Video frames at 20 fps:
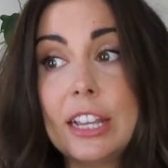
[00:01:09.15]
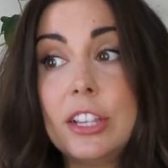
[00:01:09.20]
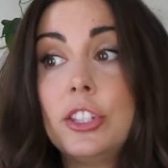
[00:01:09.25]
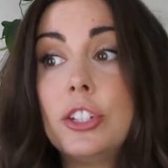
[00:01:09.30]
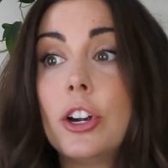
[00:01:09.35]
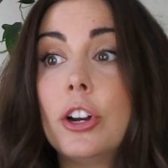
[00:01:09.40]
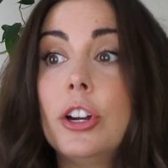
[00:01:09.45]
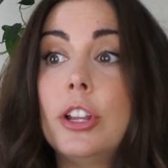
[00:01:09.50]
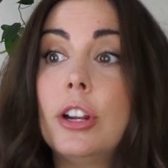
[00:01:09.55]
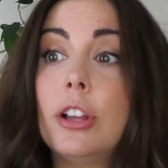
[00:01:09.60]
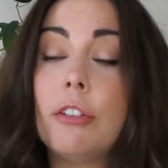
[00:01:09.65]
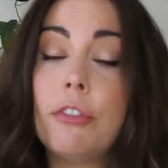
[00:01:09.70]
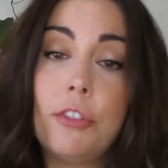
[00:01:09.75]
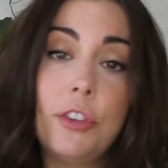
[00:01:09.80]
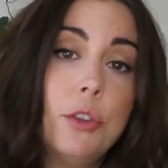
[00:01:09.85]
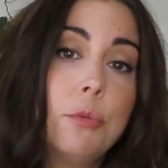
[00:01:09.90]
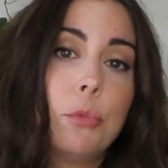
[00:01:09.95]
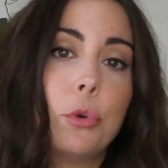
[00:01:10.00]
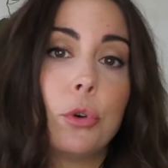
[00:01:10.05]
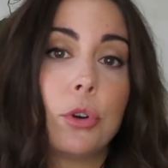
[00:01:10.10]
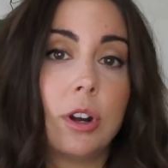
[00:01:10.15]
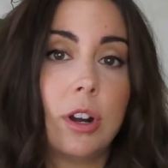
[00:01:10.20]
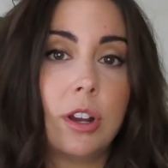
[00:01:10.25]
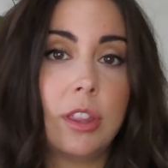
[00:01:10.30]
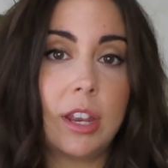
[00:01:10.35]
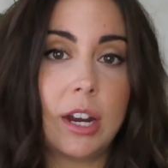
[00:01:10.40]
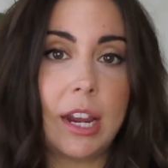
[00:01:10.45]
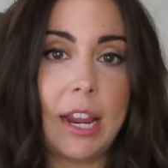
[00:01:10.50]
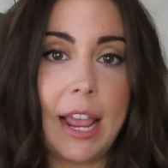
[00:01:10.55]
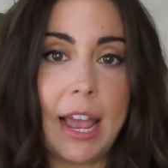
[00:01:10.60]
I started a few more
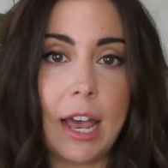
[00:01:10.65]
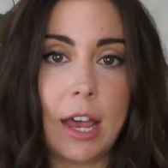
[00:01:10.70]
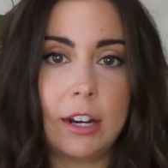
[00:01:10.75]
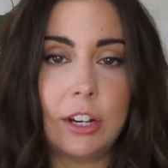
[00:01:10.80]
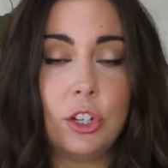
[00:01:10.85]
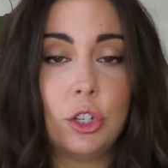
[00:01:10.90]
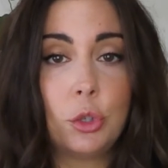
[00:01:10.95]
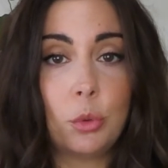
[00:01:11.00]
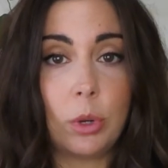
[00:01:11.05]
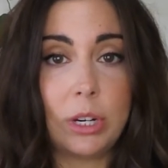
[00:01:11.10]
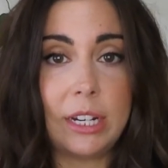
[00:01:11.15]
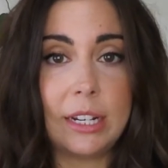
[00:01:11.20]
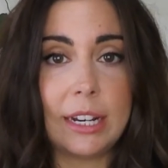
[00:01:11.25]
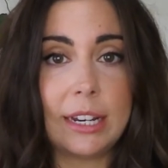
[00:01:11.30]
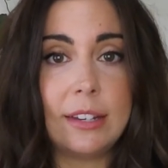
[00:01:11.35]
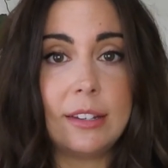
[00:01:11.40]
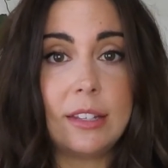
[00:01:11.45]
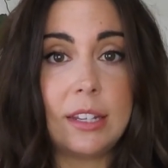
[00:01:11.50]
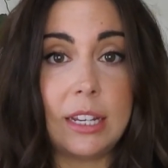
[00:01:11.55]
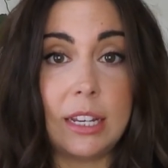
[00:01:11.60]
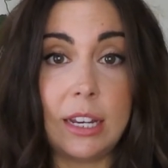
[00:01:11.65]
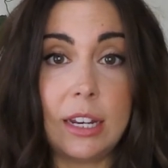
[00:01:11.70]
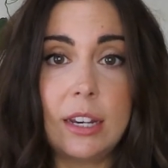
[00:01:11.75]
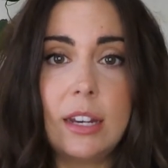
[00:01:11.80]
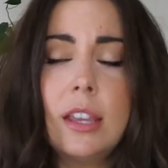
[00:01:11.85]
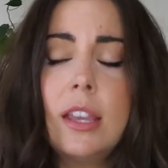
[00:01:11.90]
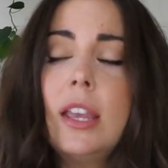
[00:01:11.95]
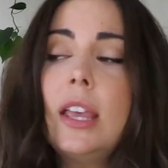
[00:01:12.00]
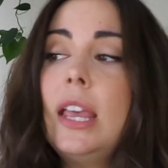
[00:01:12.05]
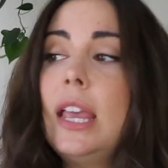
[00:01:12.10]
than I had in
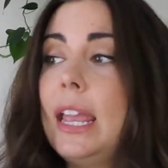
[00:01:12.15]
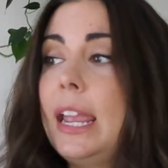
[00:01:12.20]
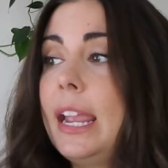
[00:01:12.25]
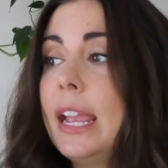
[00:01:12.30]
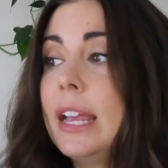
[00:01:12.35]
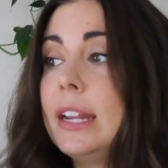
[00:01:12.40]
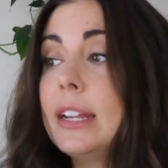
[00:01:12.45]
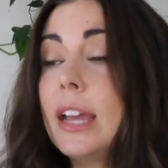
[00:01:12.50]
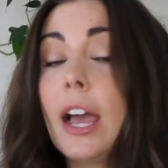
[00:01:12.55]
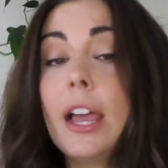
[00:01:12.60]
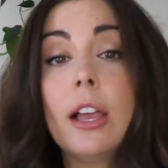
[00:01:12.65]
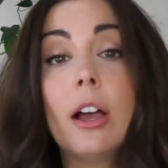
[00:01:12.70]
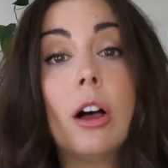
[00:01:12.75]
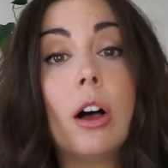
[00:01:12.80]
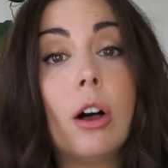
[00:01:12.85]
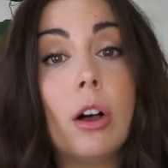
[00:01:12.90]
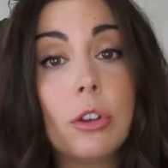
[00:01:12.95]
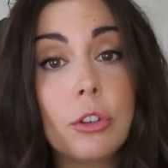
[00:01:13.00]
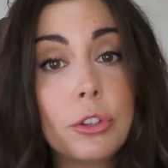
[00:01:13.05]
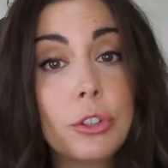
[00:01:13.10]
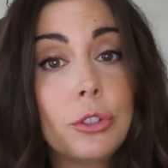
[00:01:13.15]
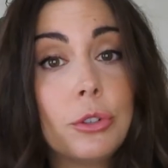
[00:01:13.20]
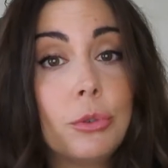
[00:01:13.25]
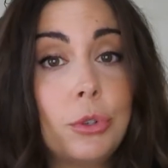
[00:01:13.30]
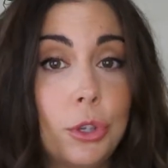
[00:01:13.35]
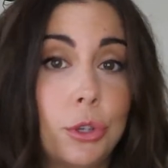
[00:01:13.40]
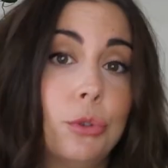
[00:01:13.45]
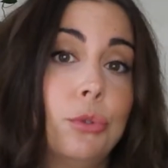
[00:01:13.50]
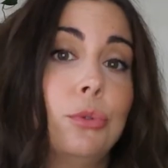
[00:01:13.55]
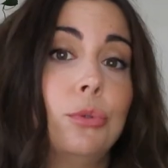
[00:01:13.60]
2019, and I also
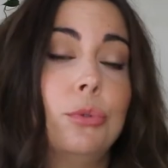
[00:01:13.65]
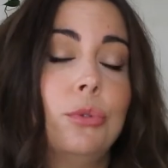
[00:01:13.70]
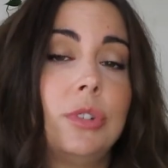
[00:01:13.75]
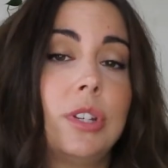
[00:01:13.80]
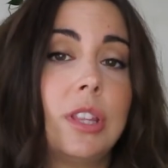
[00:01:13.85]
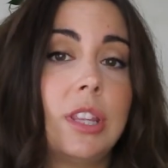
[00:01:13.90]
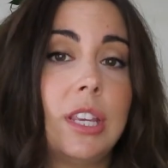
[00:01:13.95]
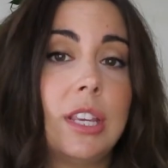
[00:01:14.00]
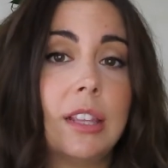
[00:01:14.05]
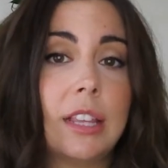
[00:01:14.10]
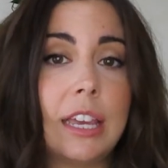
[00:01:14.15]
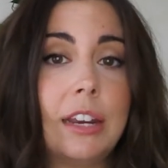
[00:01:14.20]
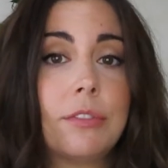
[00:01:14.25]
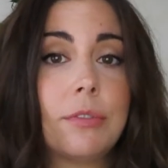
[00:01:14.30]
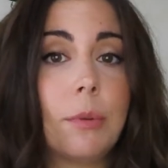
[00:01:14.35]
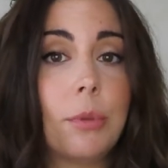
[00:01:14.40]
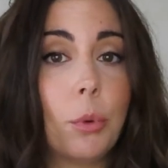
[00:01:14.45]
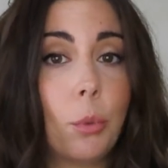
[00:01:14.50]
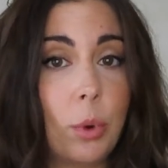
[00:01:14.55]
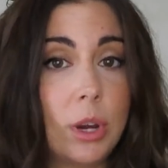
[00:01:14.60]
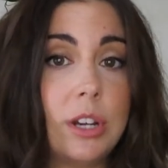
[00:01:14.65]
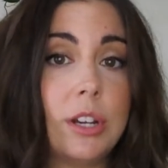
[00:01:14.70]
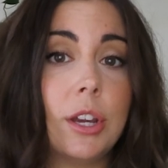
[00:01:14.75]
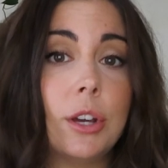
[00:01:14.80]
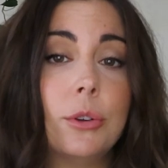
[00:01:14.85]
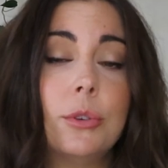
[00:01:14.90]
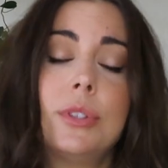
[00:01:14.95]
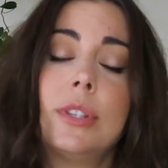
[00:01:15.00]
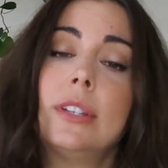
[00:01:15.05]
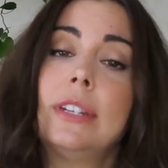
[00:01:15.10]
used the light from the
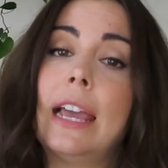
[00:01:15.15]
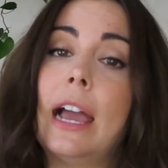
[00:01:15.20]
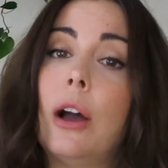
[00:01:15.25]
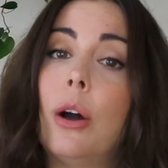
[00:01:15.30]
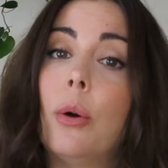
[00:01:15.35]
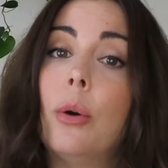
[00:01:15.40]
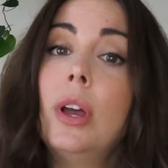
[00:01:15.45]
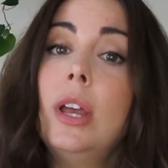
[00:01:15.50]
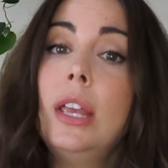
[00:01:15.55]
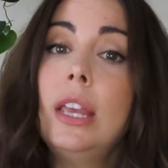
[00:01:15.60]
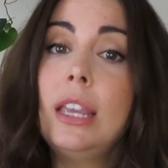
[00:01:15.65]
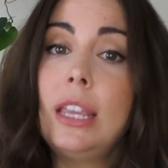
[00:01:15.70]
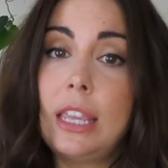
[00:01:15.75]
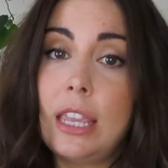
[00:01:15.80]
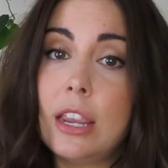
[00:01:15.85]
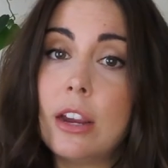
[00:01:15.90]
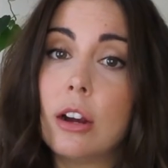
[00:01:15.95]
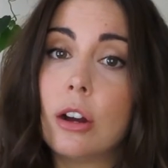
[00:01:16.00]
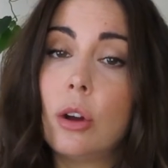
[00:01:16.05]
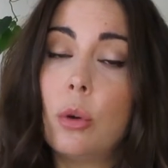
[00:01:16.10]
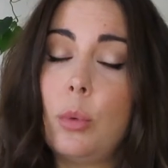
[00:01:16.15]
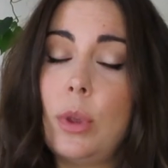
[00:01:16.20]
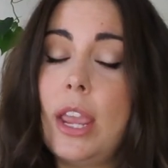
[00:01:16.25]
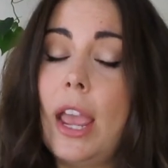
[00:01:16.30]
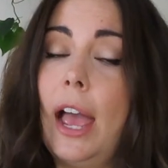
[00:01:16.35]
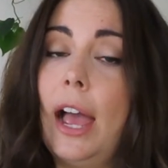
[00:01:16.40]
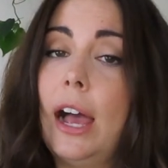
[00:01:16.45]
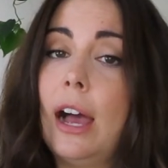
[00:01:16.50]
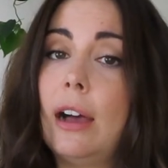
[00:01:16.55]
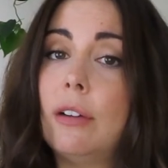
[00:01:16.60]
windows. Now, here we
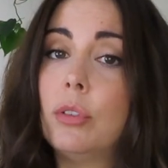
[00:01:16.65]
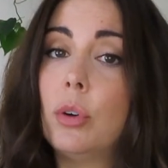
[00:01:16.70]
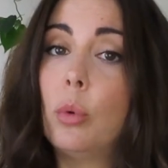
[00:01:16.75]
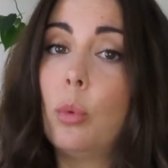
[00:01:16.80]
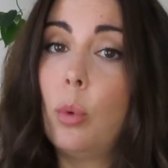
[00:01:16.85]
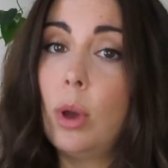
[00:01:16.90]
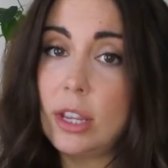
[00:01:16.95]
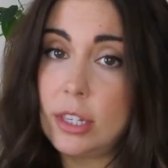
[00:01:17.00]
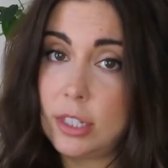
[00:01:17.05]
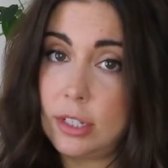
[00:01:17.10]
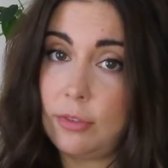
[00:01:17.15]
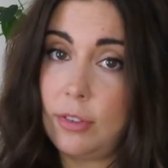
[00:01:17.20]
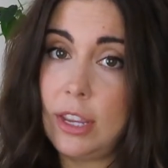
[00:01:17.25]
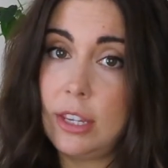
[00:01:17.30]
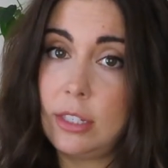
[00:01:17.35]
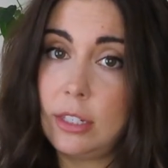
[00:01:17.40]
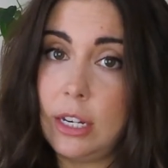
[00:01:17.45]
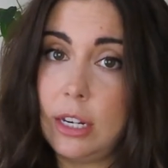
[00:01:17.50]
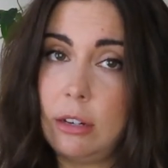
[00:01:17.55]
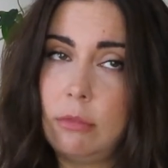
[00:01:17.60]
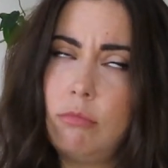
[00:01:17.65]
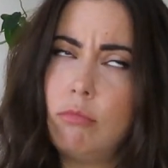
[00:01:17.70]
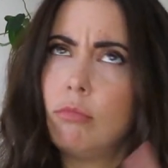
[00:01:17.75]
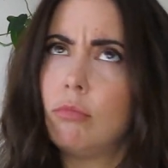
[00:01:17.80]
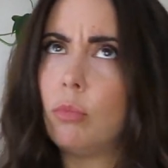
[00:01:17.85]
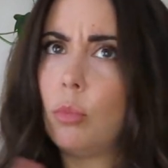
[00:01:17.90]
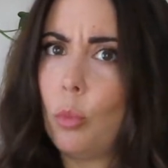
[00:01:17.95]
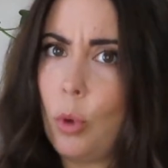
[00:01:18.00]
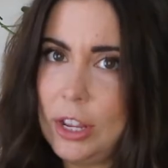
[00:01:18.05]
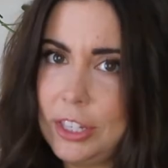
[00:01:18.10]
have west-facing
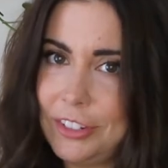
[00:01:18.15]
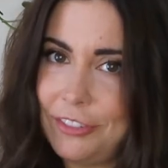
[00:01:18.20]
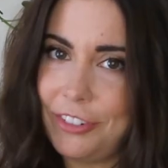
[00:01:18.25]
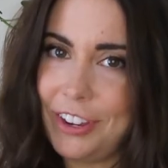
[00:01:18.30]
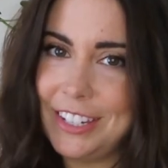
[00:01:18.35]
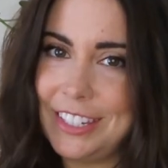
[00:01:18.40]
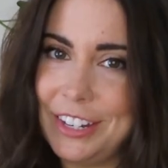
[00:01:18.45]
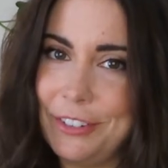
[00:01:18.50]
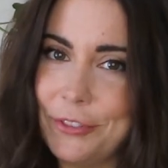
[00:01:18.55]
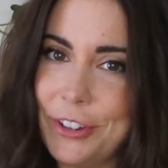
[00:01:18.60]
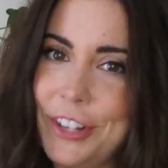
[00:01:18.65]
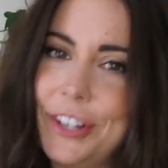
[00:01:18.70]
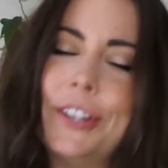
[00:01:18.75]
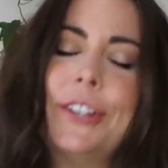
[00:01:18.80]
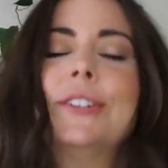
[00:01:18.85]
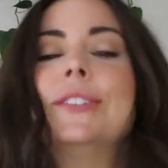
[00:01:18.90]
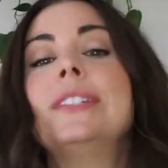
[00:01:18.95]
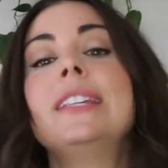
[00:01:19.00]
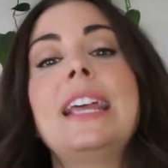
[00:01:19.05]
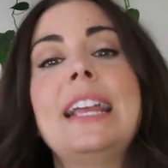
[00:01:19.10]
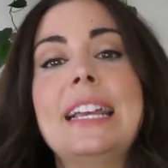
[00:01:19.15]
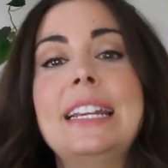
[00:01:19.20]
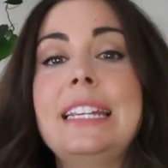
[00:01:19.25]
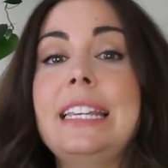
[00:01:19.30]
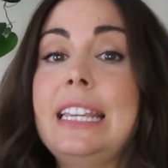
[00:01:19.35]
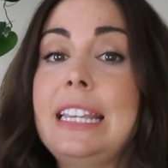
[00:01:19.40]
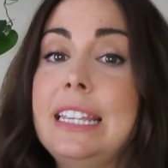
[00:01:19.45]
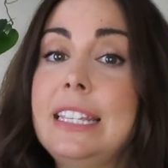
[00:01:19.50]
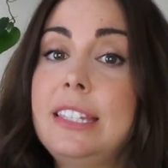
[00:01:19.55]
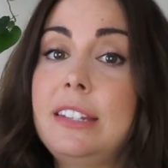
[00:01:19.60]
windows and
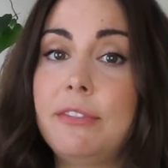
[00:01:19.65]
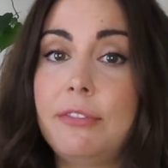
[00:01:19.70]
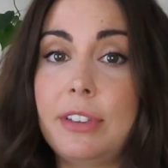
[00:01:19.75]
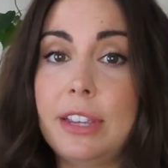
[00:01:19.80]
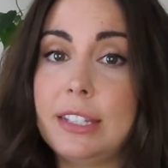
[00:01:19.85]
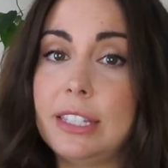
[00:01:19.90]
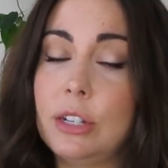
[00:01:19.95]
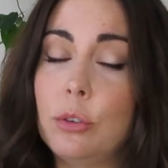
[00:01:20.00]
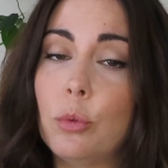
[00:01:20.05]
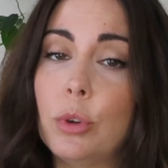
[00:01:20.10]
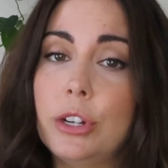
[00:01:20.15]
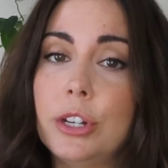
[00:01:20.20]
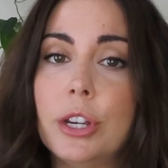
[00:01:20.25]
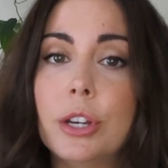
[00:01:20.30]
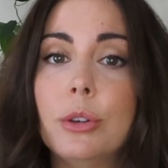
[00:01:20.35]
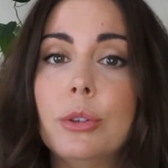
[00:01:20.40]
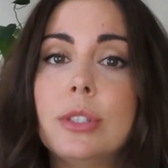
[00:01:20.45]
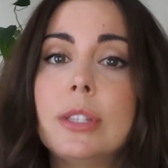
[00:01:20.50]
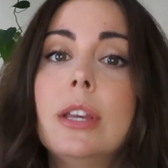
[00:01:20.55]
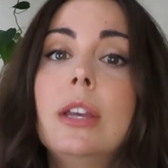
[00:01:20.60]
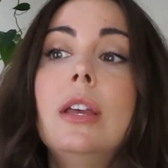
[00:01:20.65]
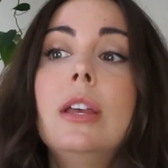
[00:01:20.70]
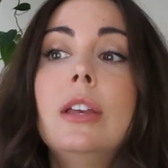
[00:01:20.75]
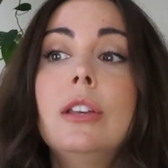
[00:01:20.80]
east-facing windows.